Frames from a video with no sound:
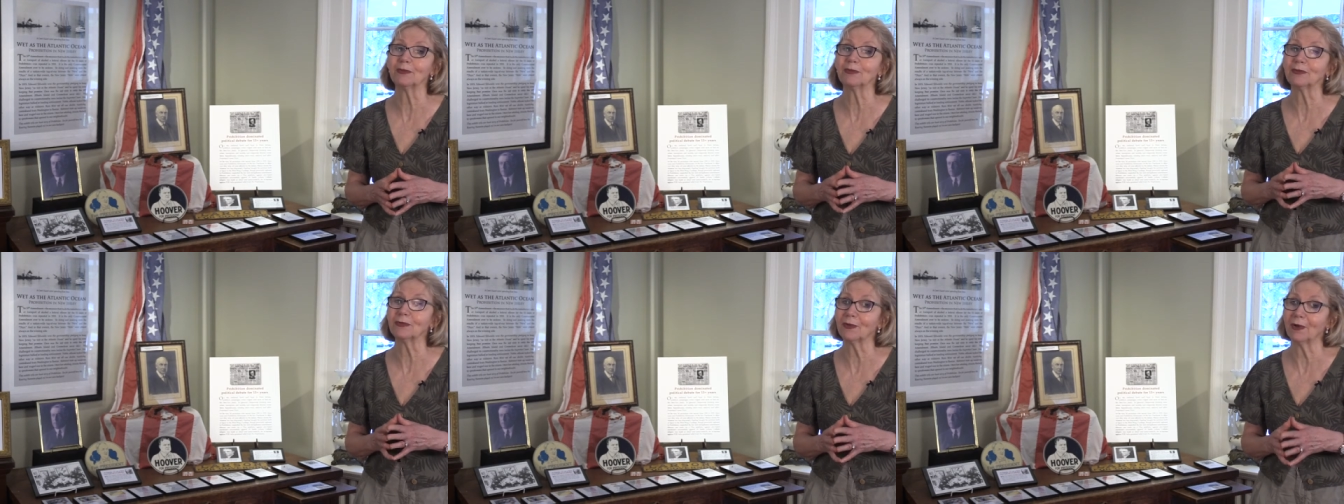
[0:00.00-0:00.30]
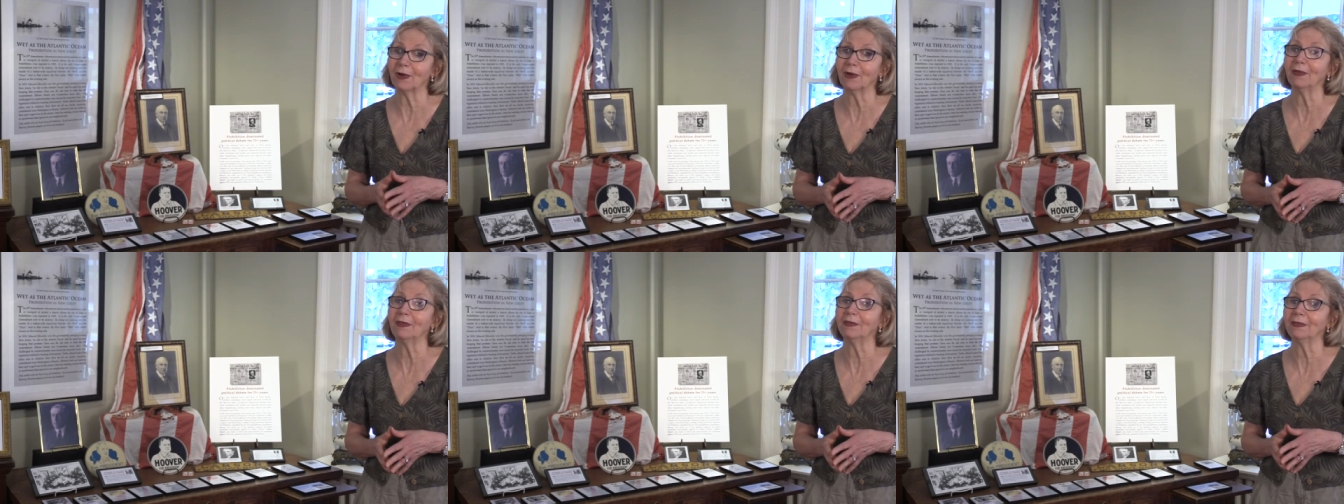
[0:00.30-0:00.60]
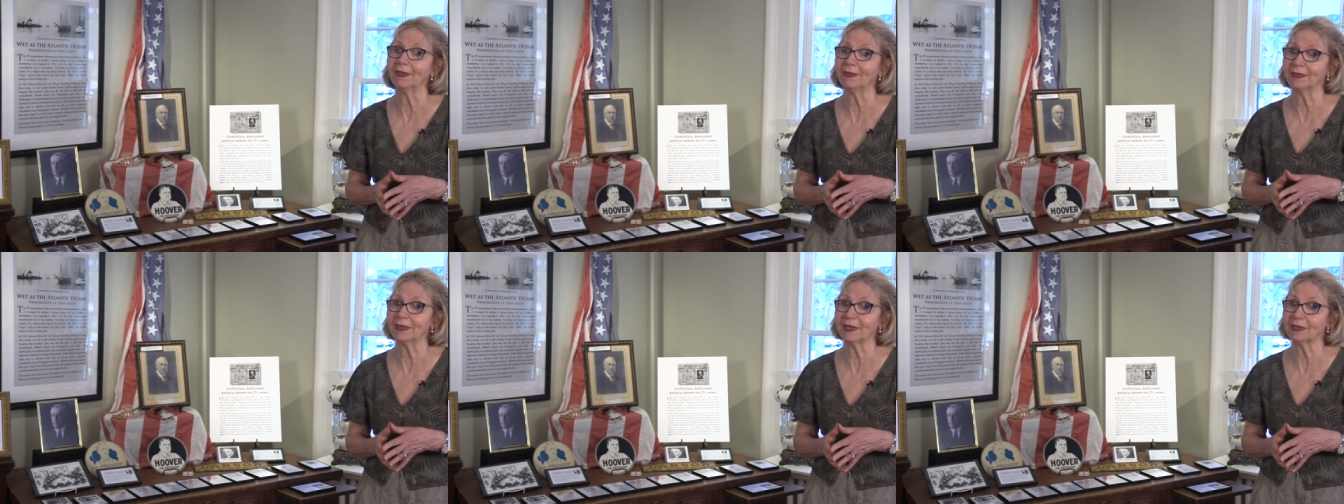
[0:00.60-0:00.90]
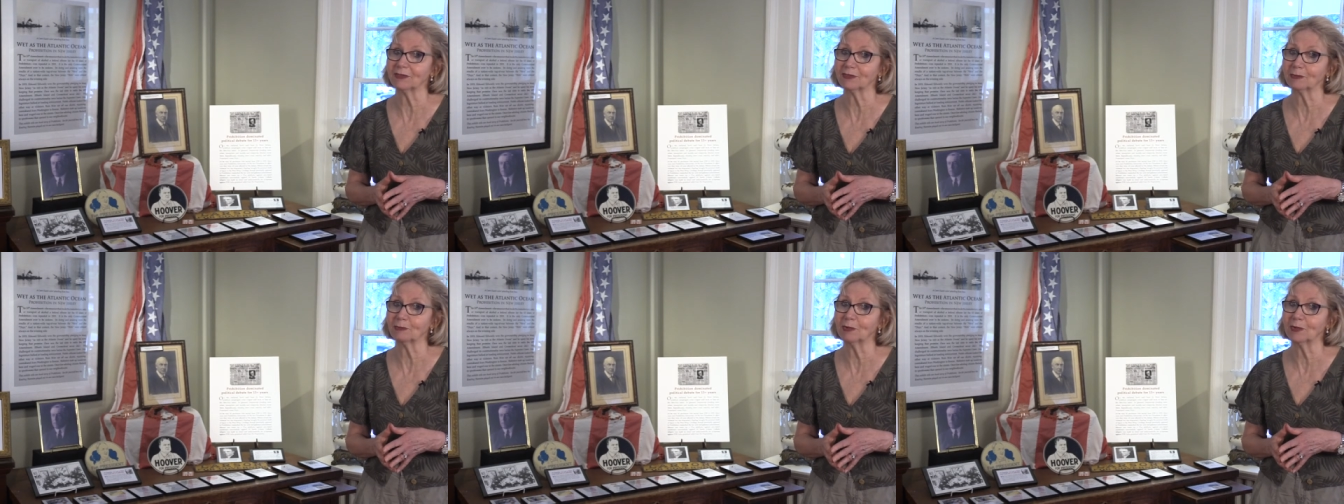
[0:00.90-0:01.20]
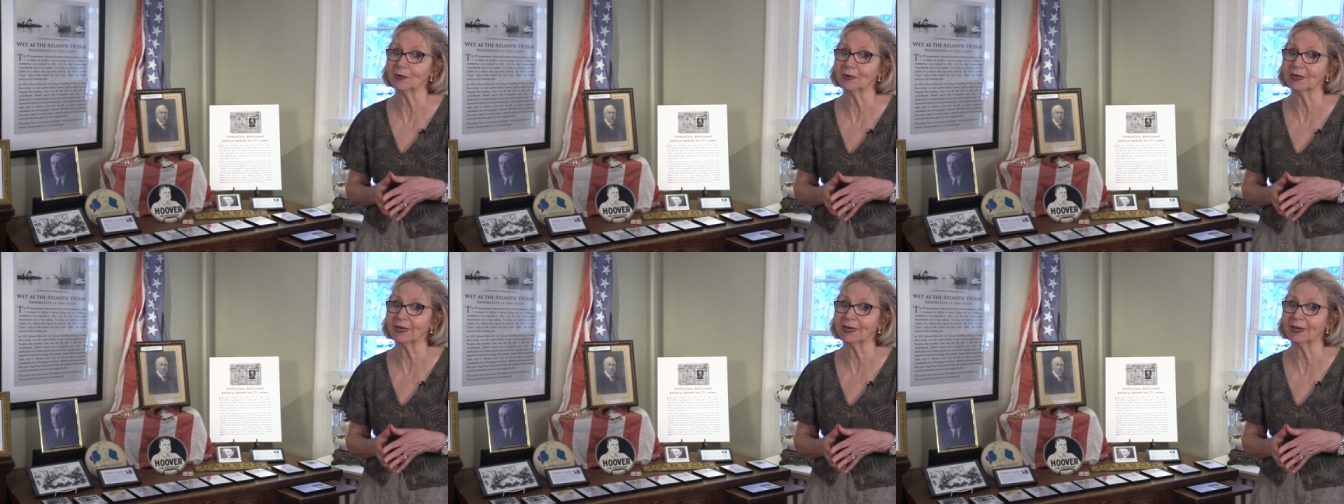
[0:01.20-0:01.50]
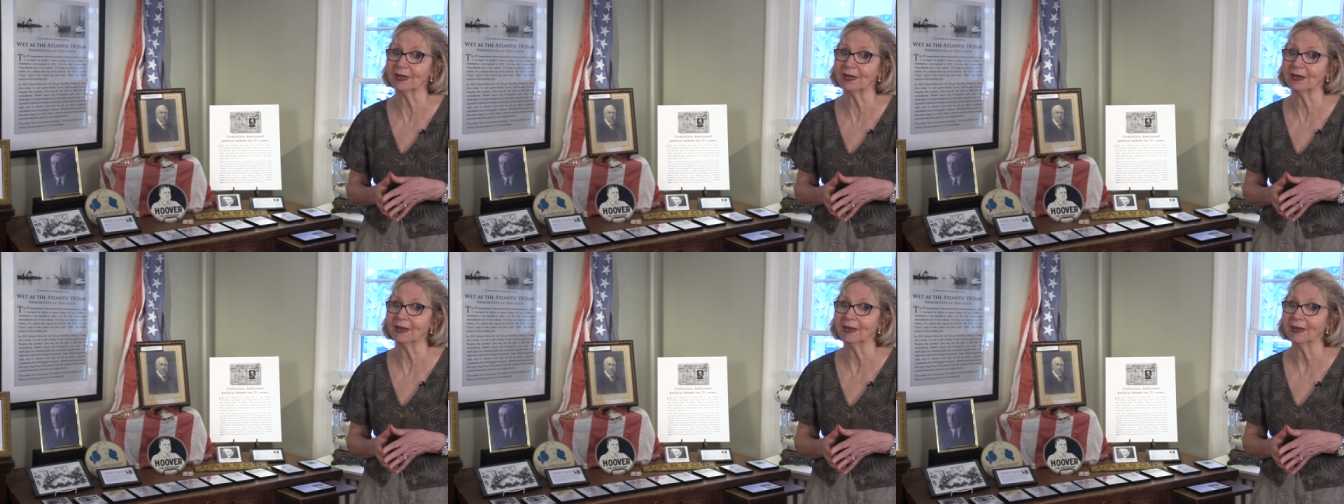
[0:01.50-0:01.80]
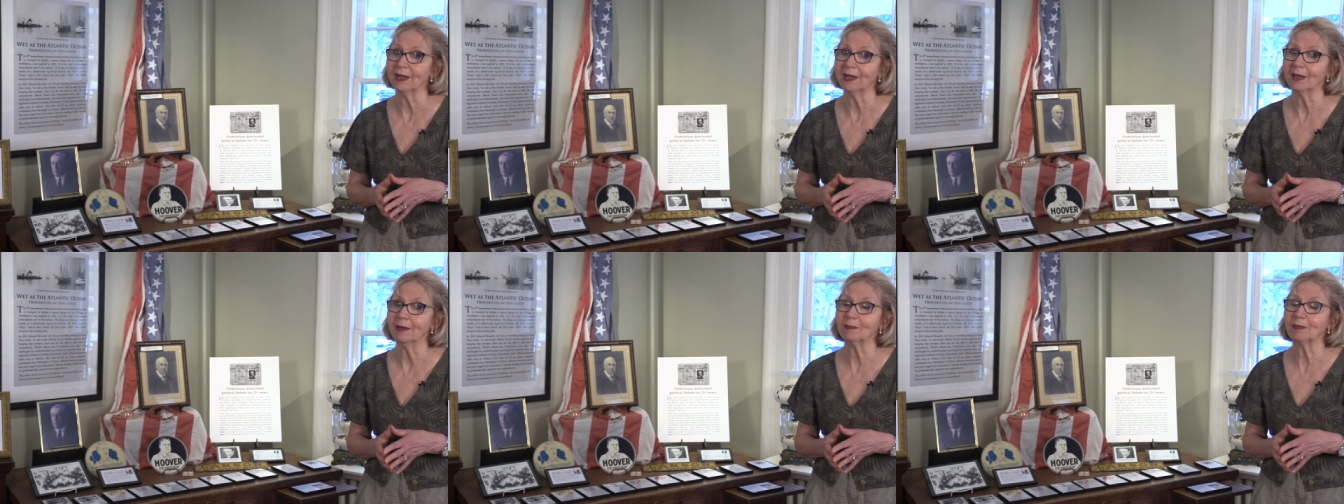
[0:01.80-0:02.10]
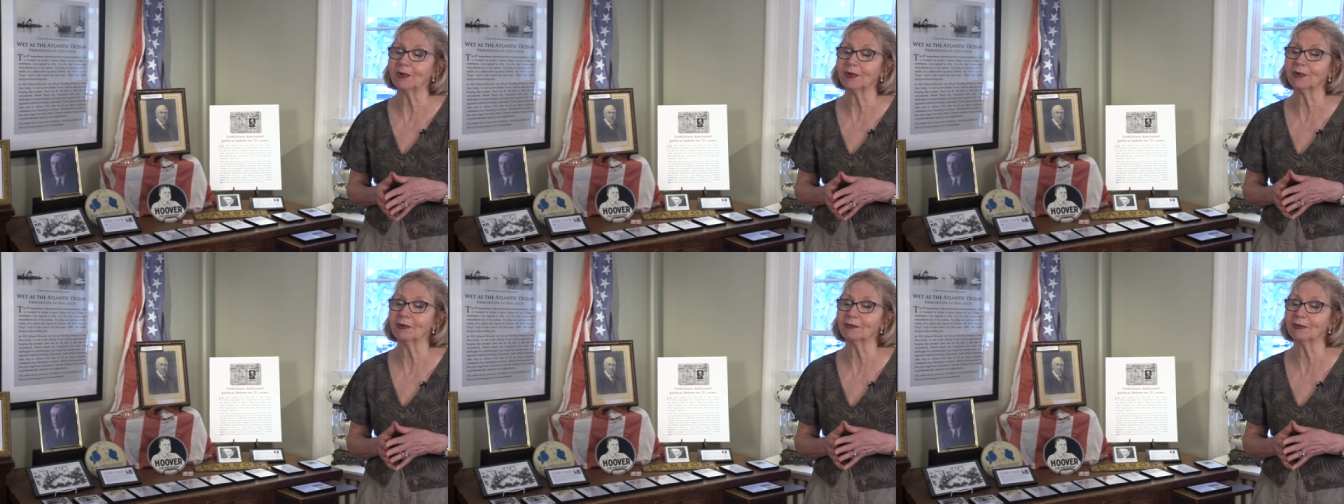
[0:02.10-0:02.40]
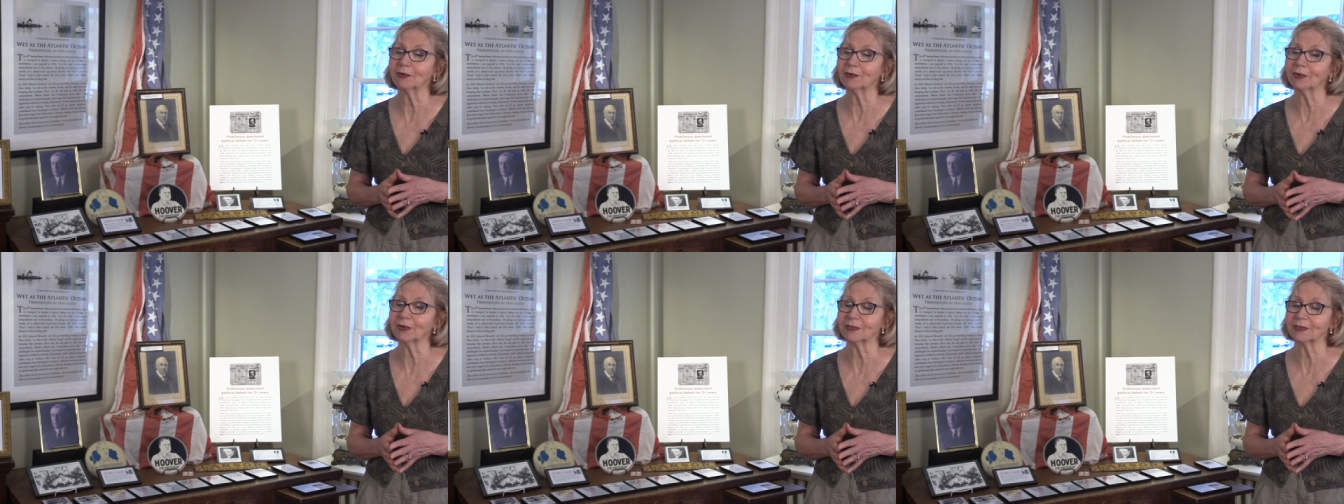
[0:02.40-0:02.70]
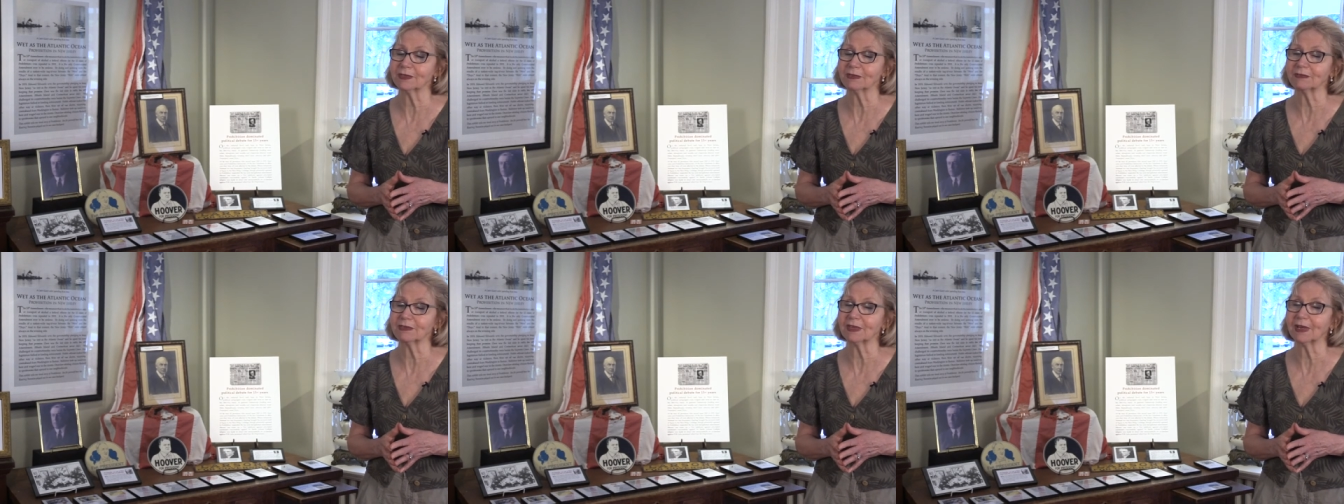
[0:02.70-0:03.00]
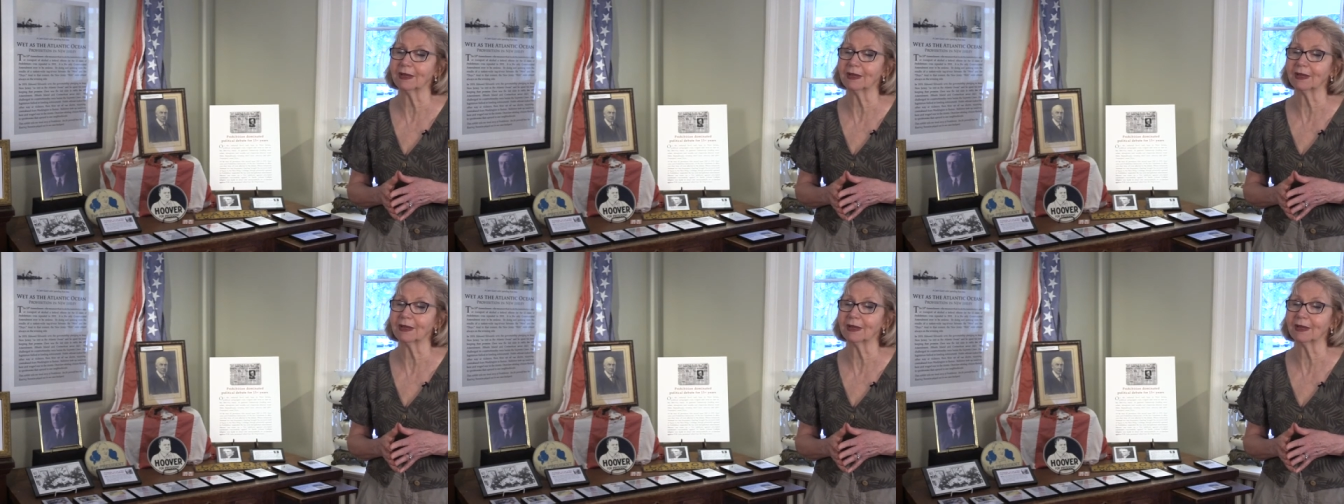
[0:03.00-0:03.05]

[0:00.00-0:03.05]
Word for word: who thought that they supported it, but over course of